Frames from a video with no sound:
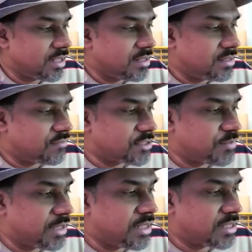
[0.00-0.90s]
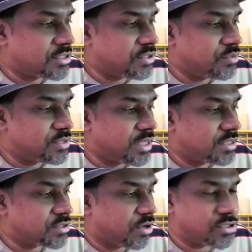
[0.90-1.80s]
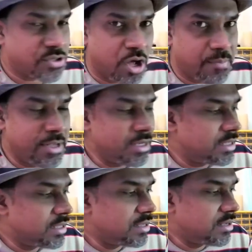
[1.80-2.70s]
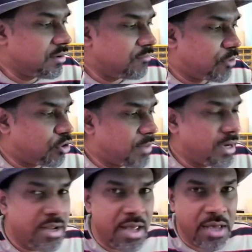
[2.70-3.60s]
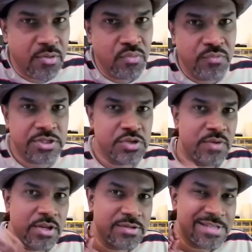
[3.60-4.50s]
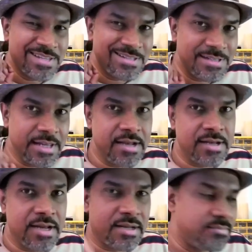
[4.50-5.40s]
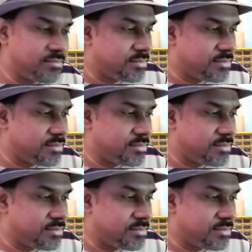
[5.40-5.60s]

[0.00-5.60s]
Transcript: The first pin that you see here is called as clock pin, followed by DIO, which is where you send serial data.